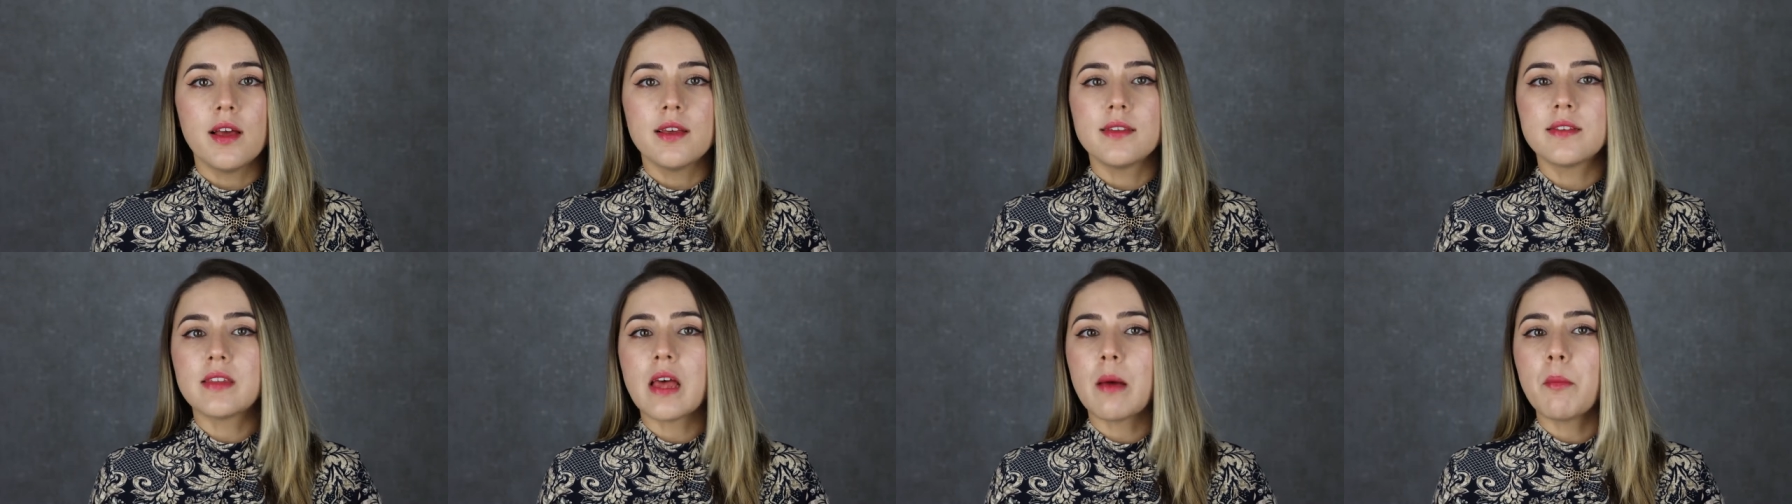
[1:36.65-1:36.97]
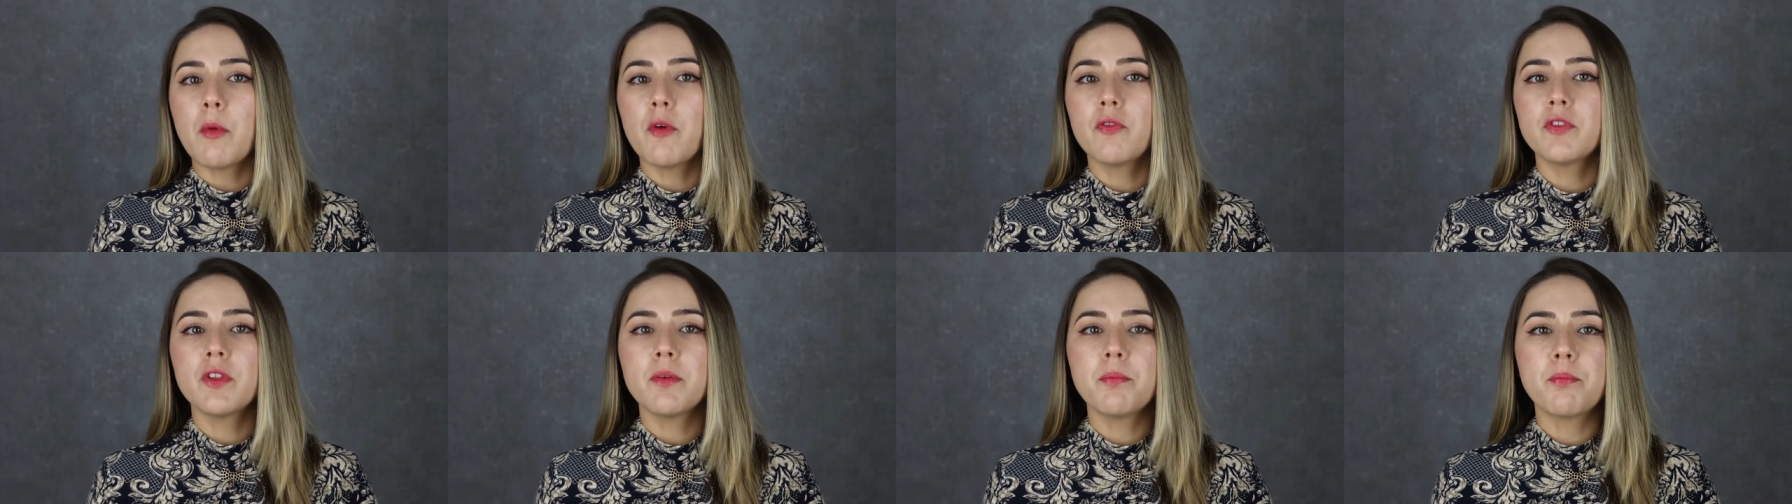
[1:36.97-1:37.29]

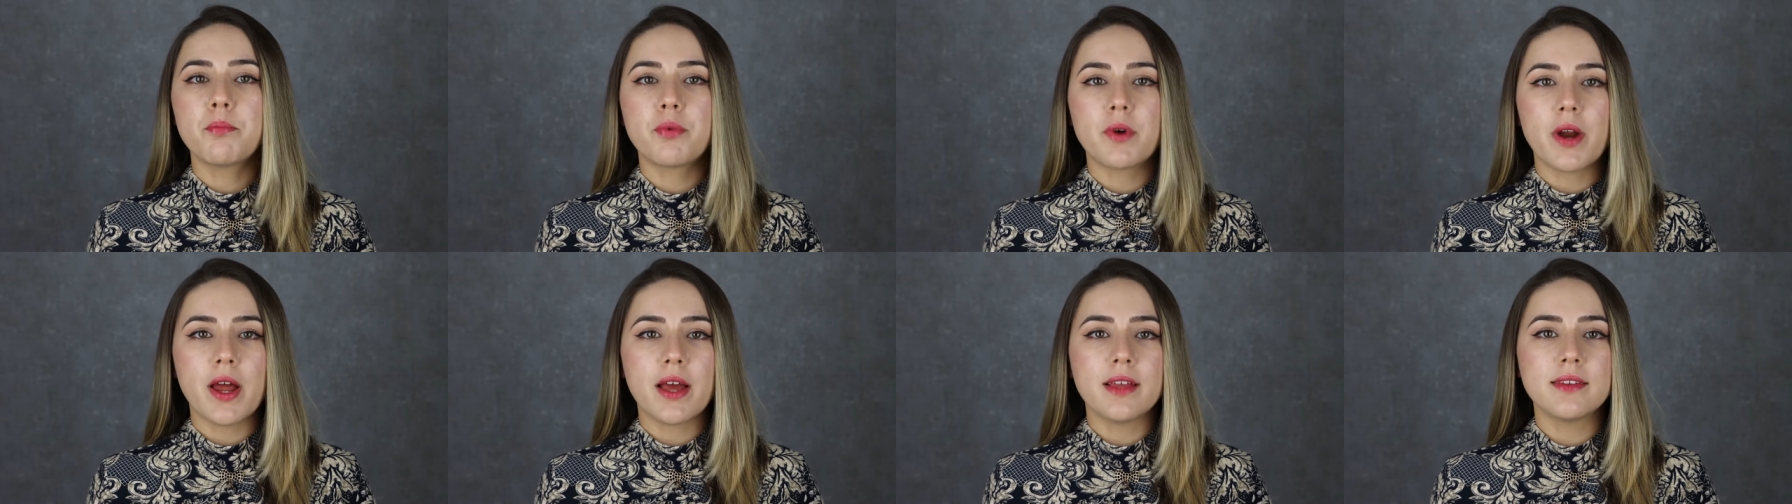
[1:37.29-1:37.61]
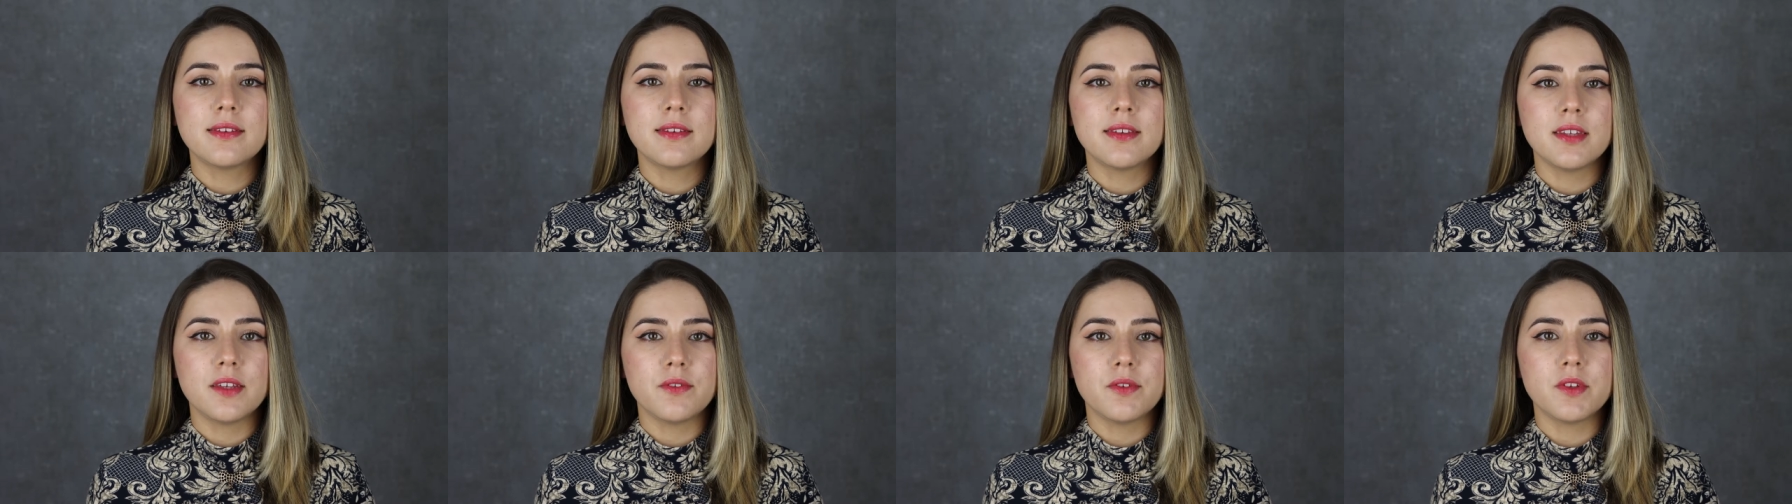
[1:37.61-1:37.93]
Some of the
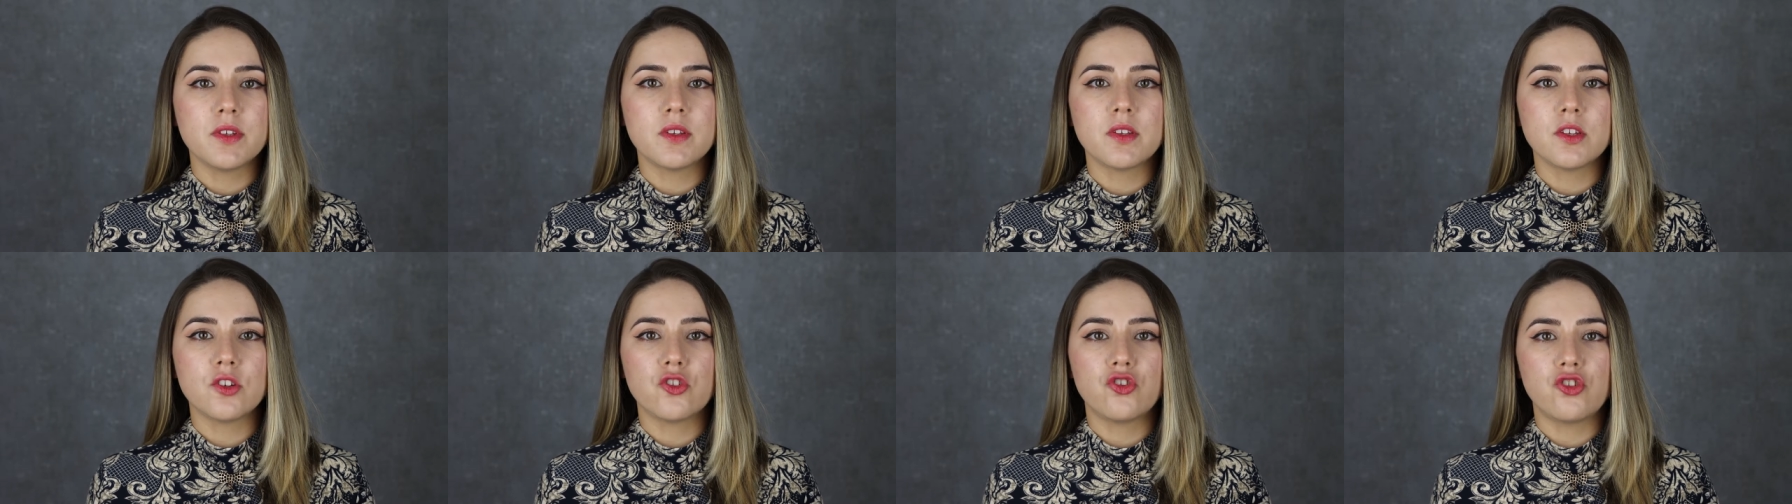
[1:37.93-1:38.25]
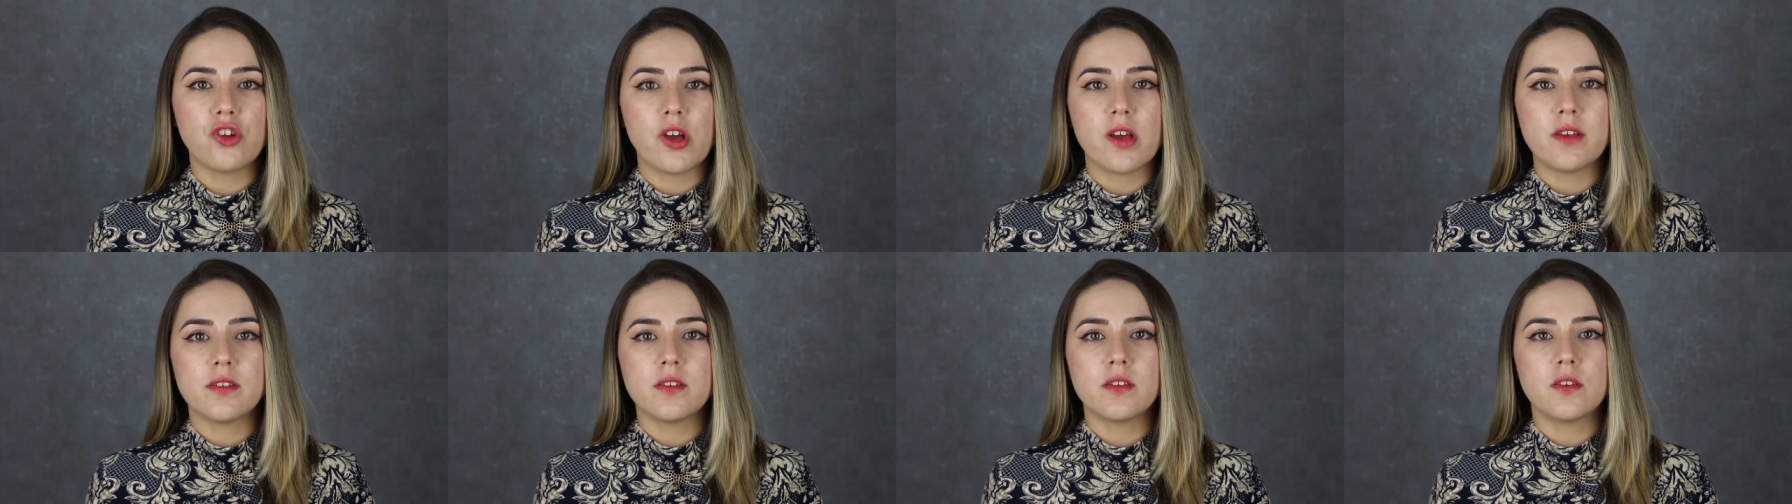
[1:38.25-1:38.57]
brands even
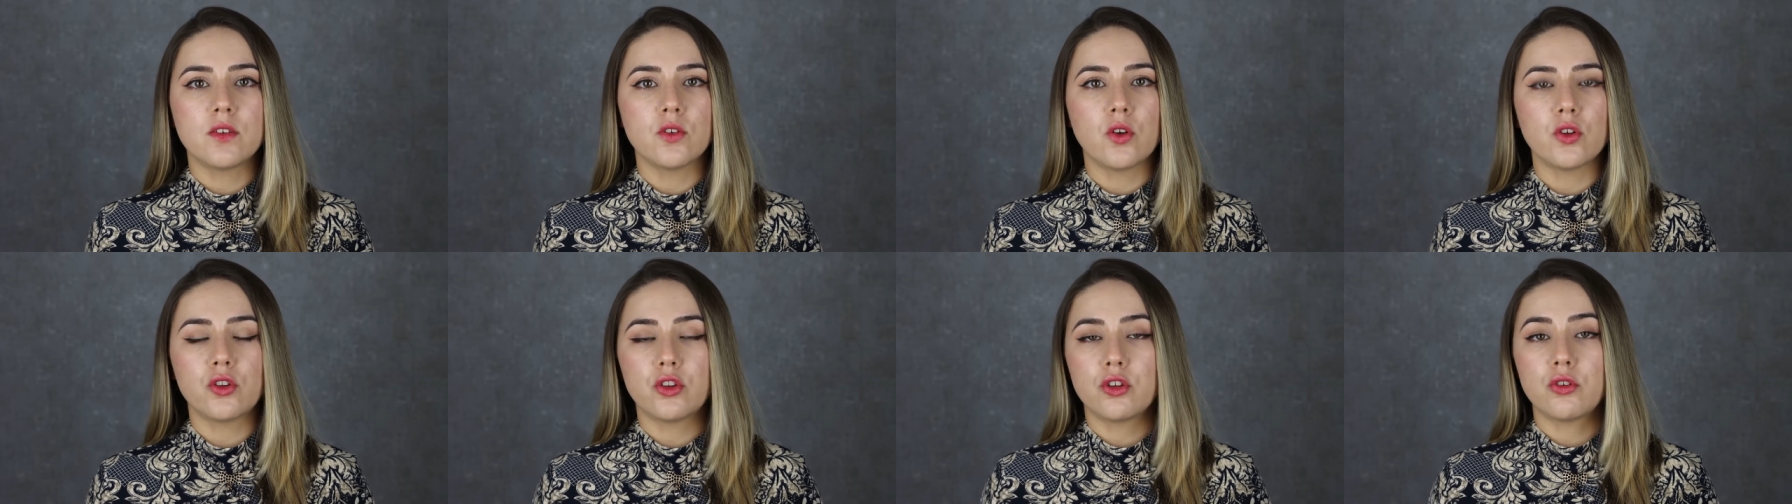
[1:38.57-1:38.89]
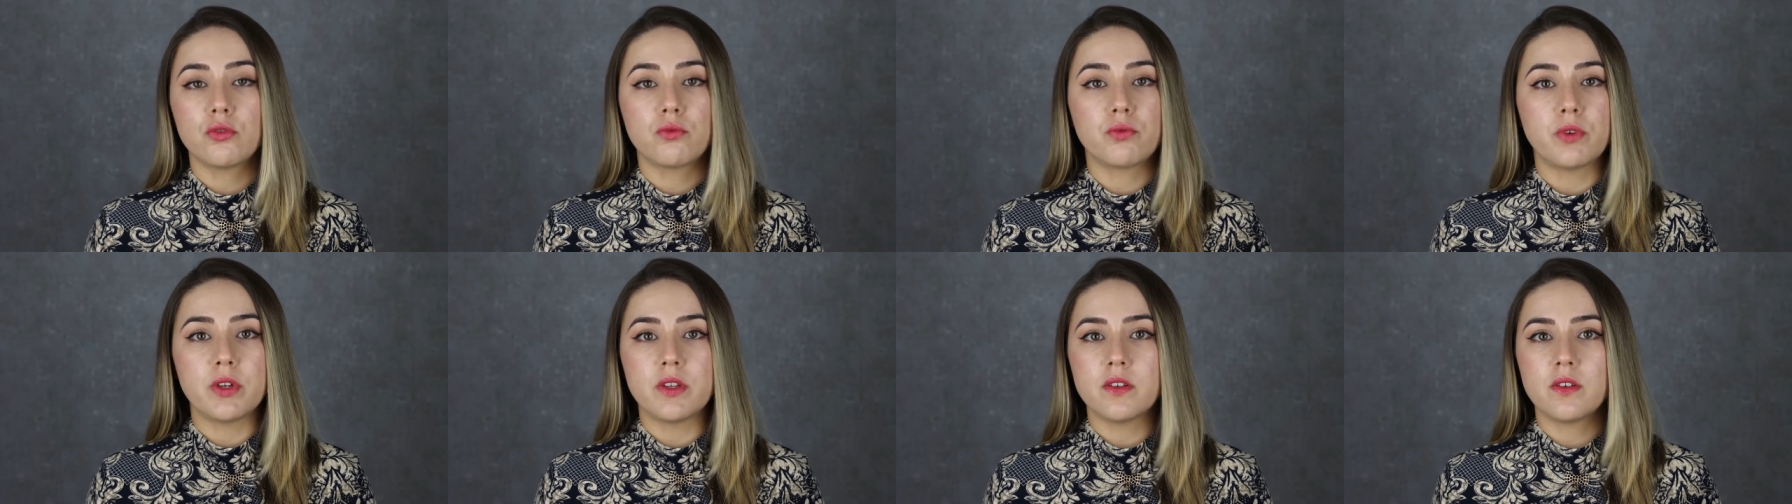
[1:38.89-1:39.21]
suggest not
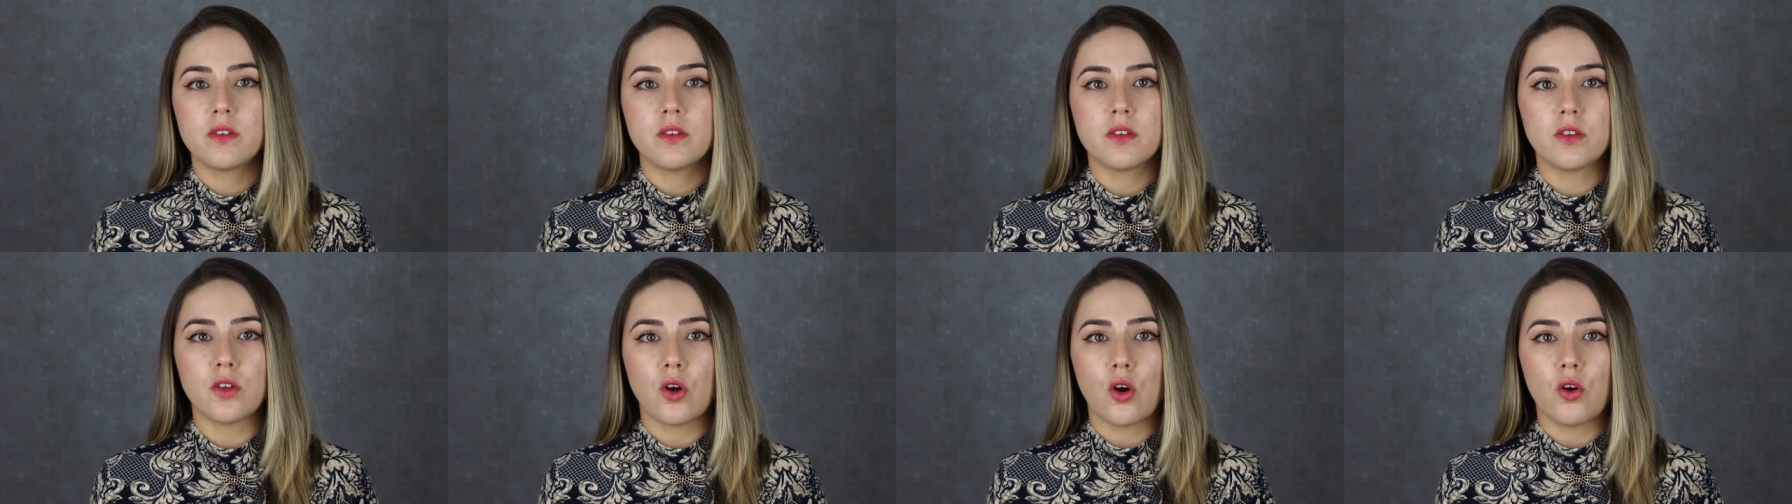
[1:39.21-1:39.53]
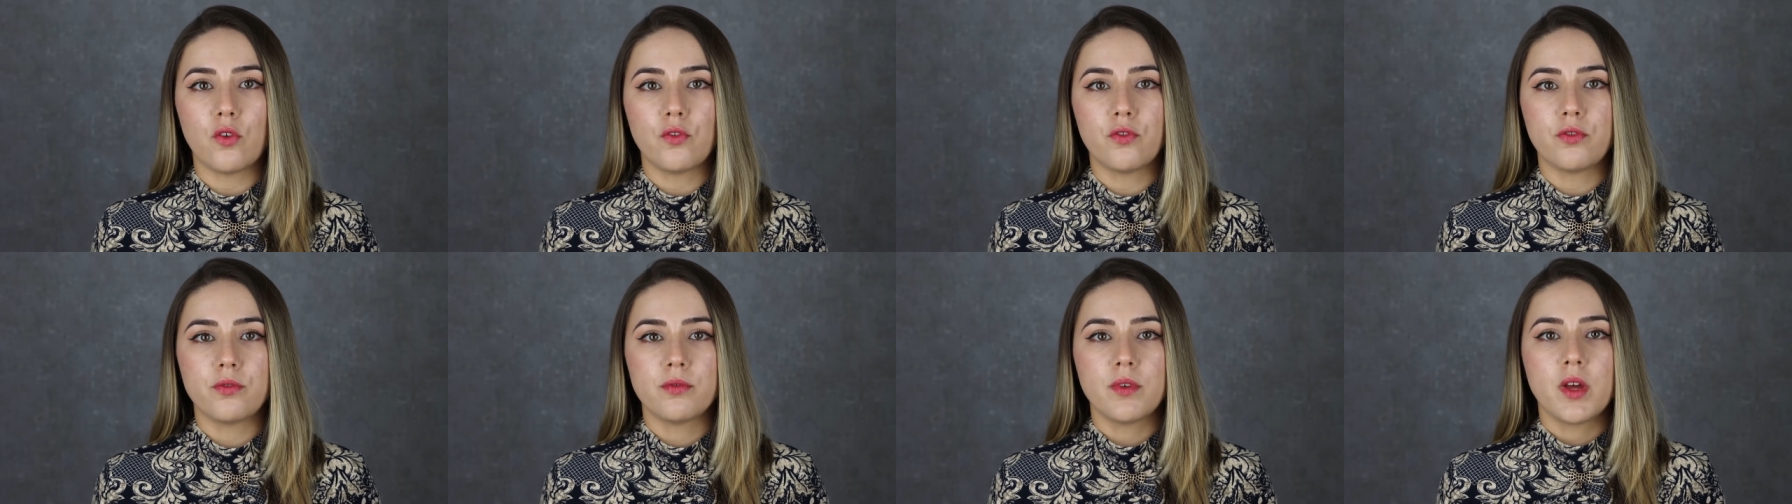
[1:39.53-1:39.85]
to rinse it
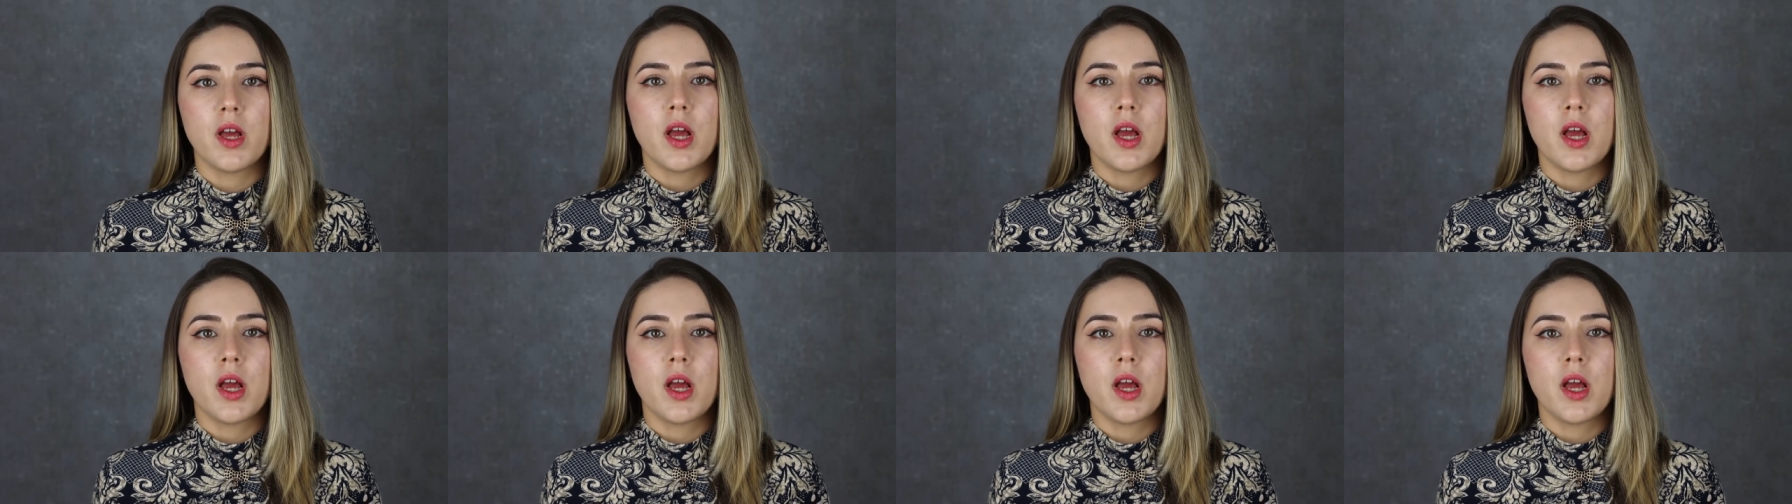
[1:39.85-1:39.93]
off.